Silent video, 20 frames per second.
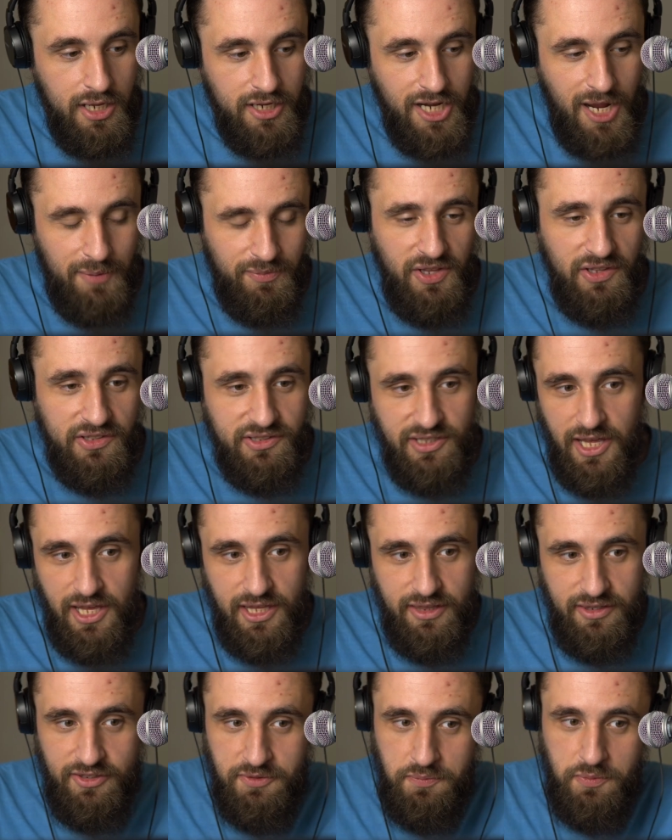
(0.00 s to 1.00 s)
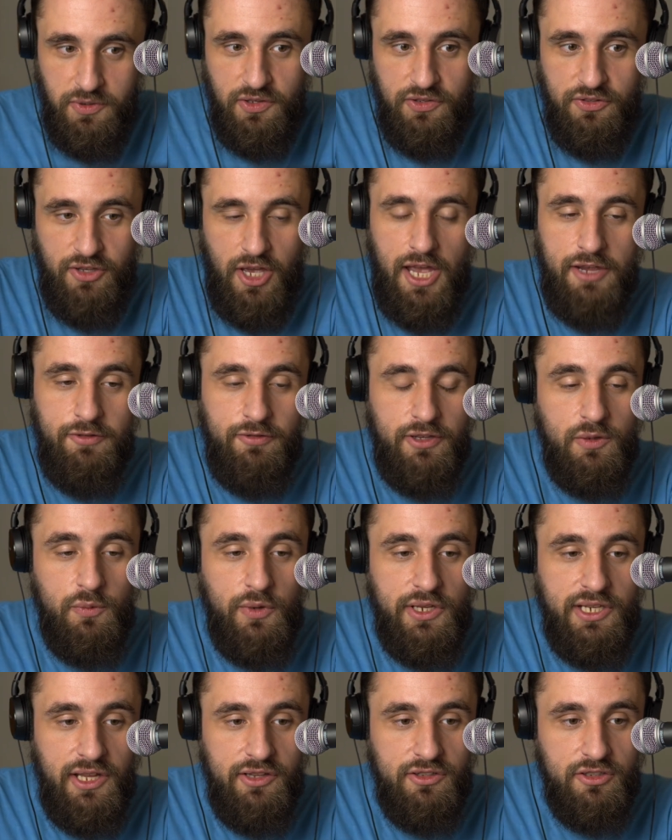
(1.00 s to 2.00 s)
Now, I'm not saying this because I think
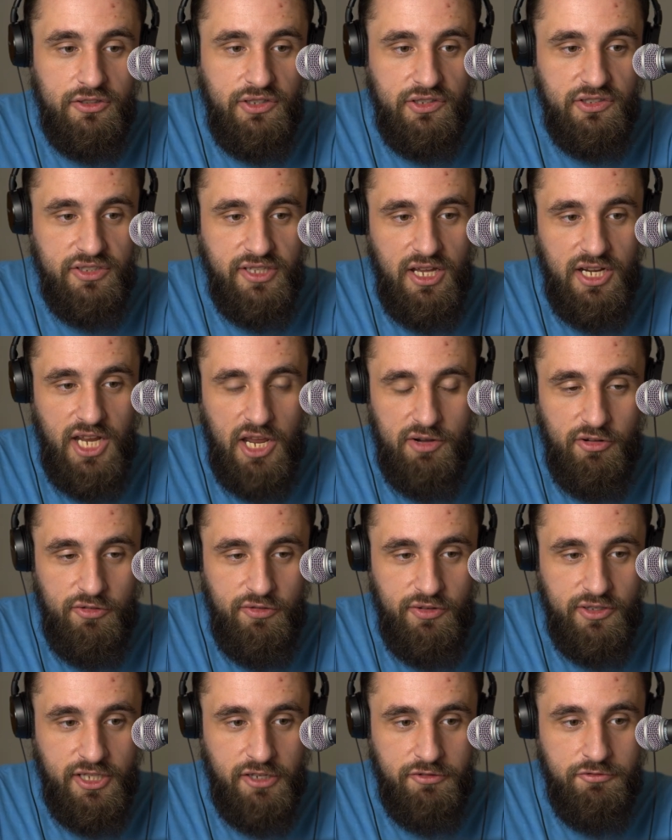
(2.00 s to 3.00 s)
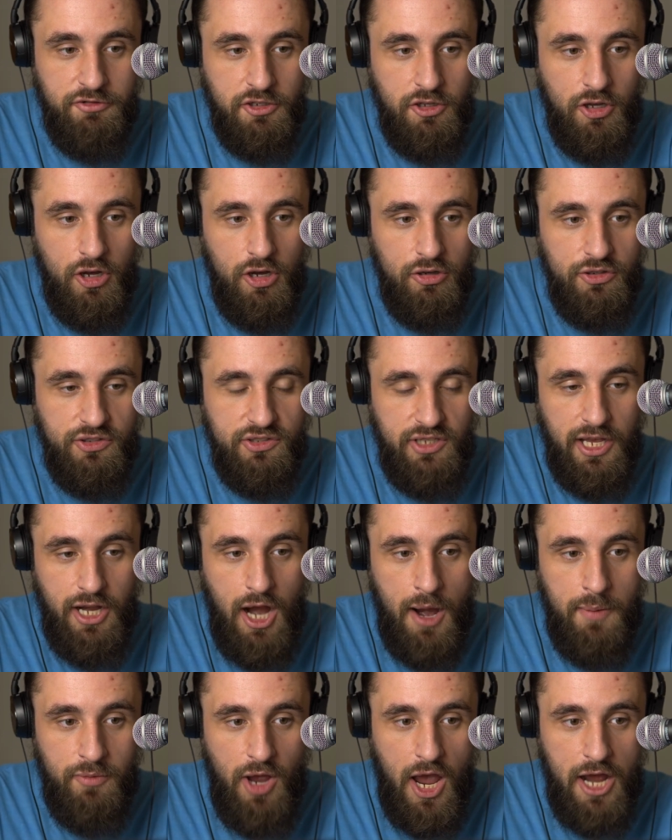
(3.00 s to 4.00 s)
we need to discount everything that Foucault said.
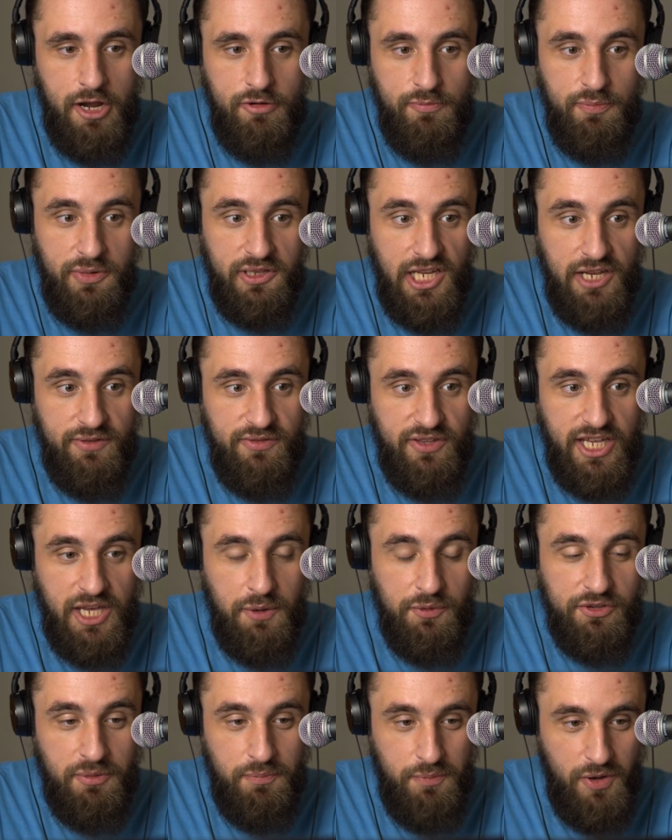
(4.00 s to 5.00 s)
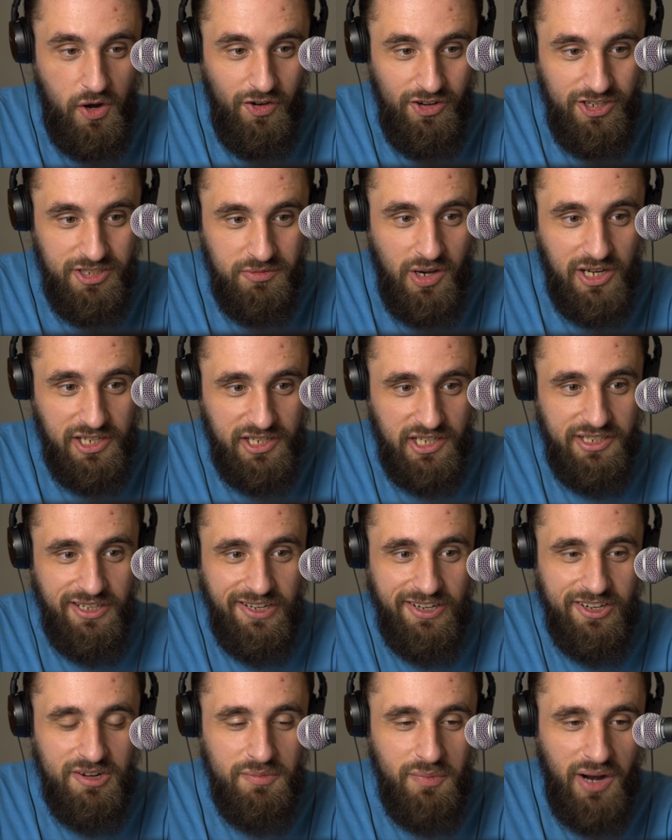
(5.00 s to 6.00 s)
I don't believe that he was a postmodern
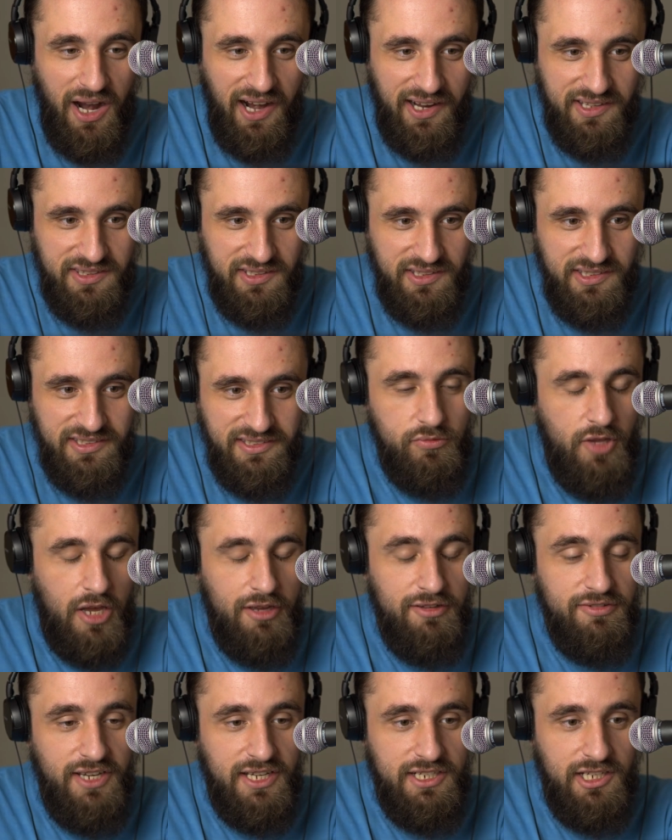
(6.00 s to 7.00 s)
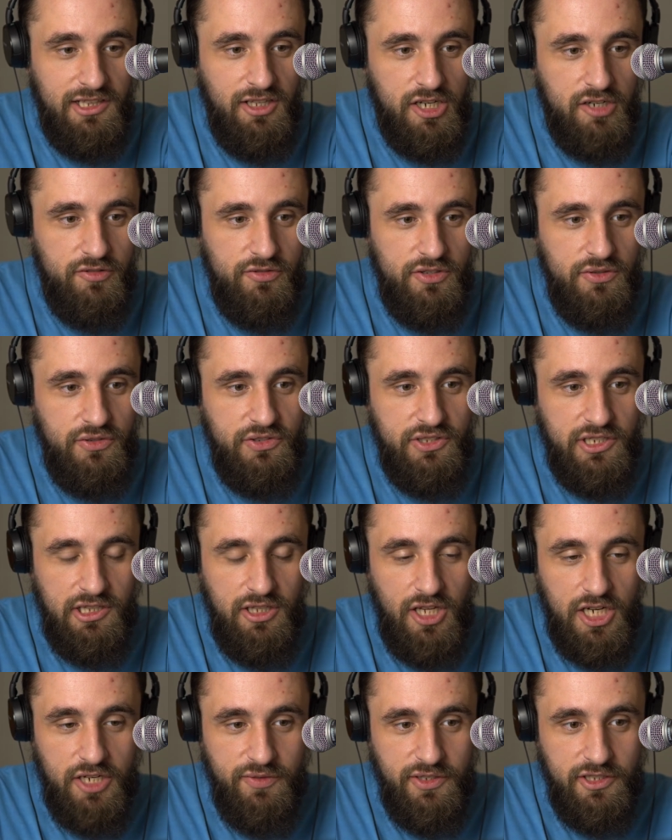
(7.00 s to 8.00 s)
neo-Marxist. I found a lot of use in a
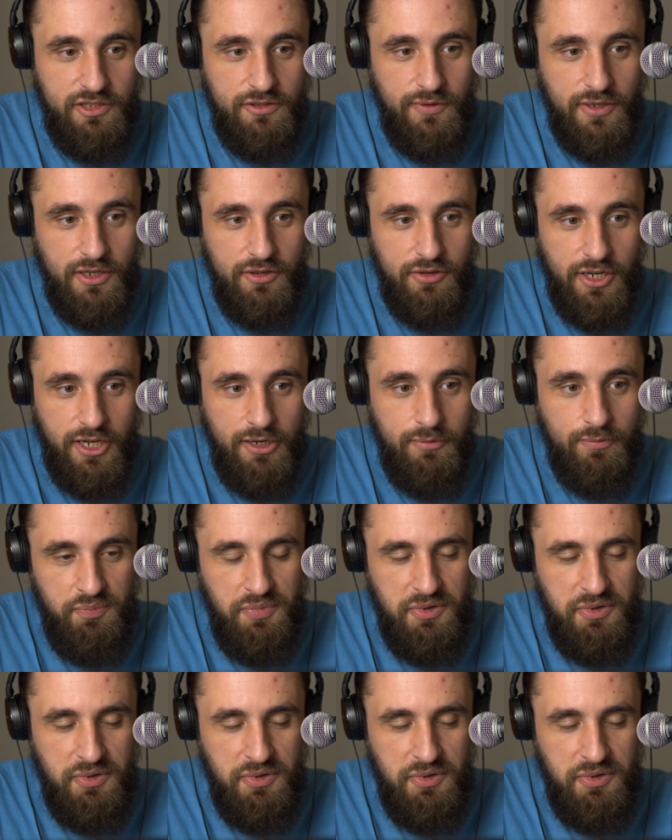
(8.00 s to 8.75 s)
lot of his theory.